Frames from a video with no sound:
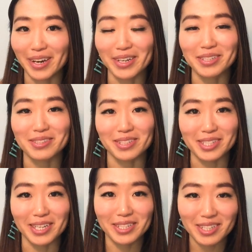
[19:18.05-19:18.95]
as the
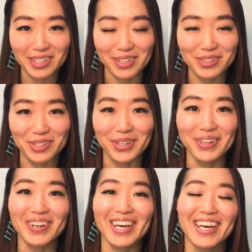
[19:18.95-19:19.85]
sun in
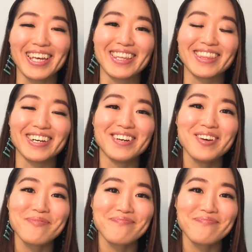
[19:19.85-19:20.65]
Cancer, and